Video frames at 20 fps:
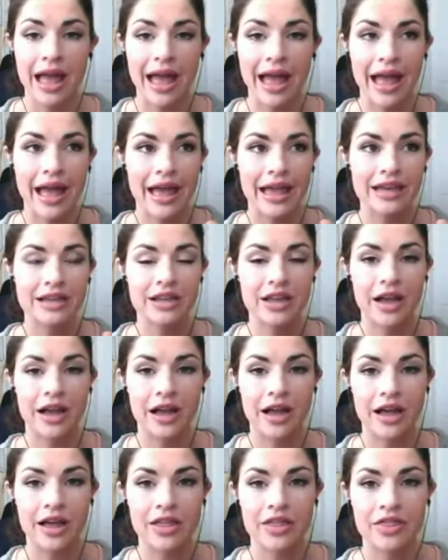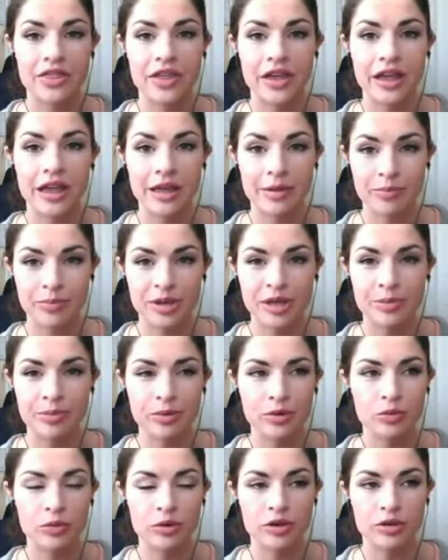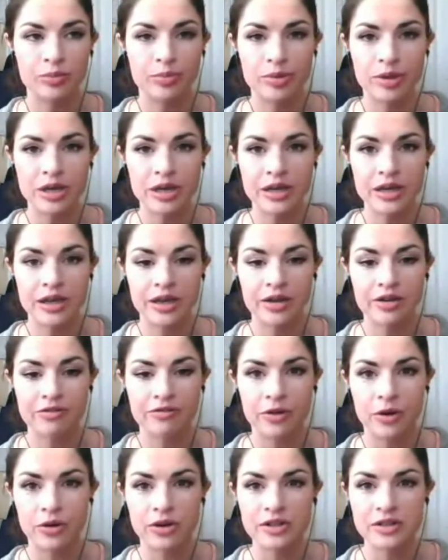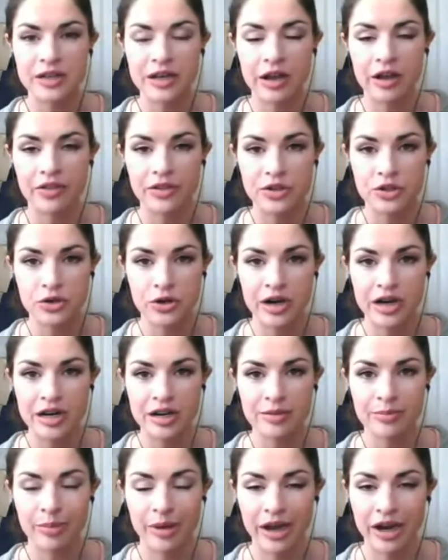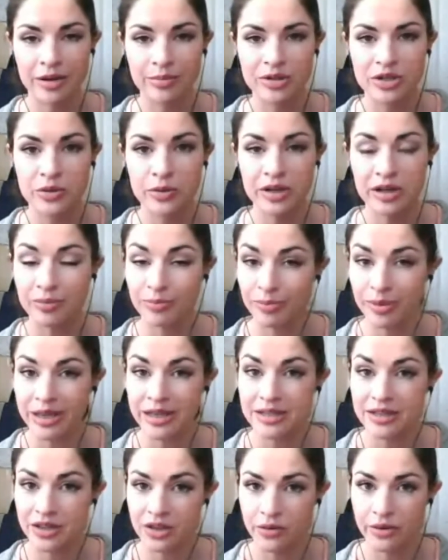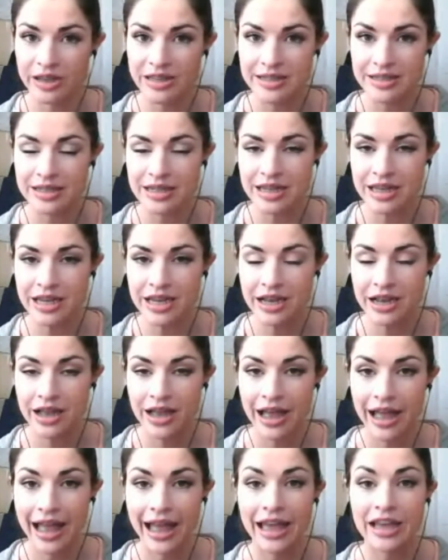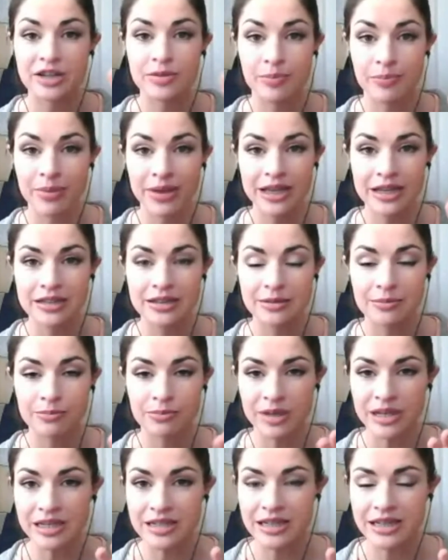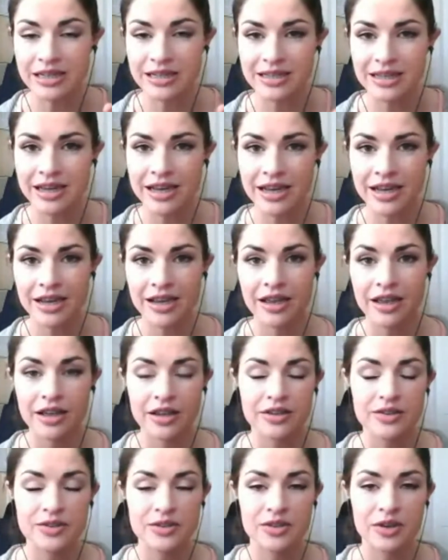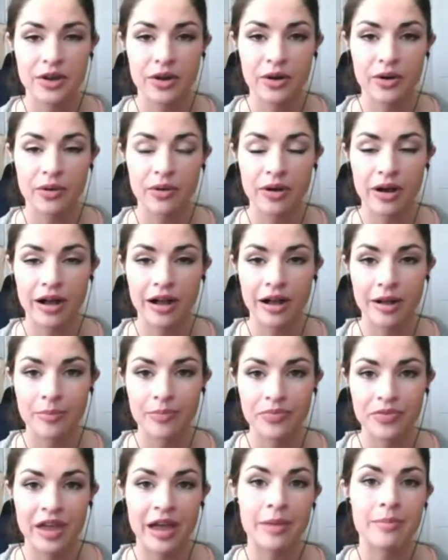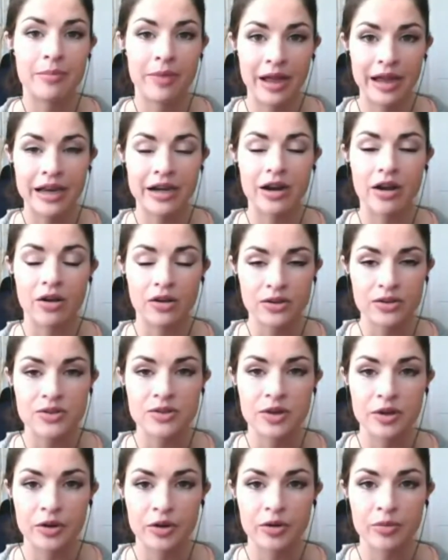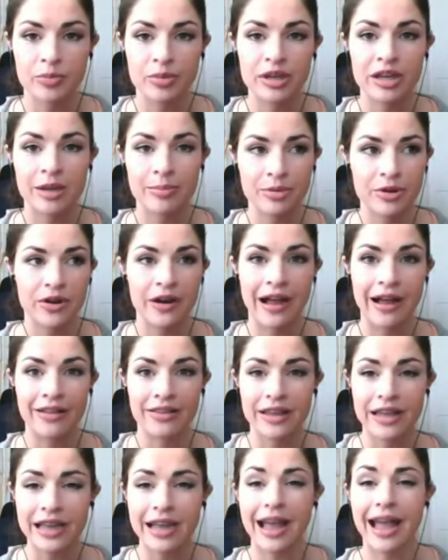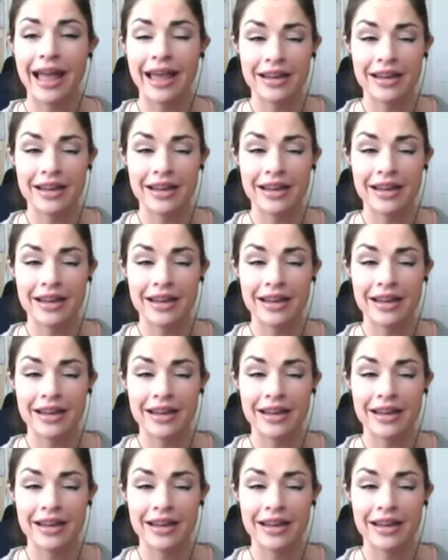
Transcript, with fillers: And uh, the people will be focusing on the trading pair between bitUSD and bitBTC. So um, that might also be up your alley.